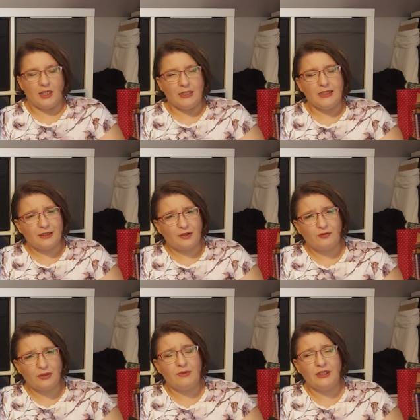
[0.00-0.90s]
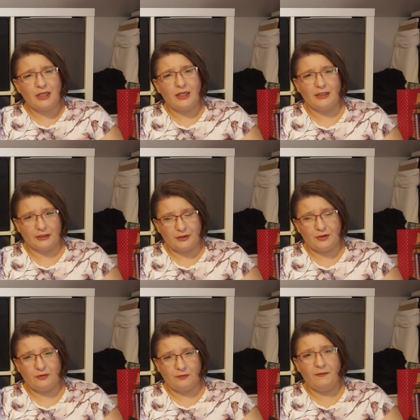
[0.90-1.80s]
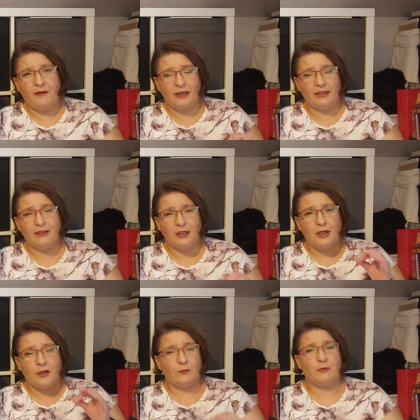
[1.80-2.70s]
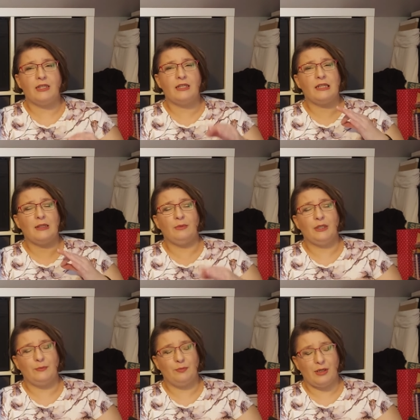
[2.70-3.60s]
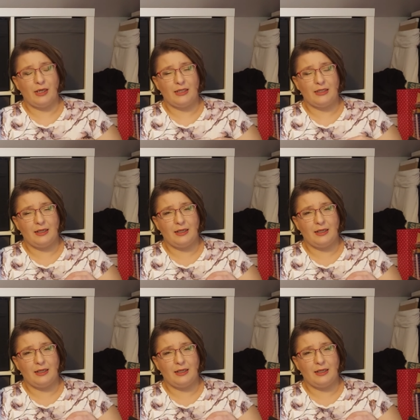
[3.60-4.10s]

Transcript: It's extremely hard to find reasonably priced,